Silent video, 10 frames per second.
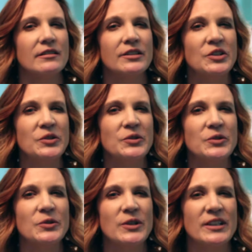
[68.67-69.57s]

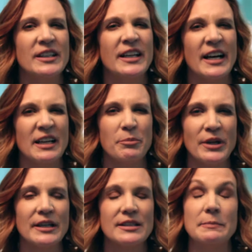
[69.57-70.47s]
you kind of
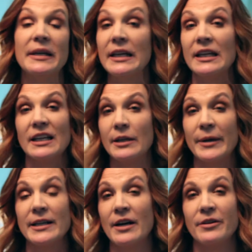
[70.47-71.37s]
brings me
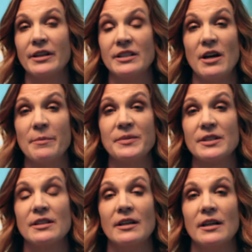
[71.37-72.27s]
anyway down in the dumps.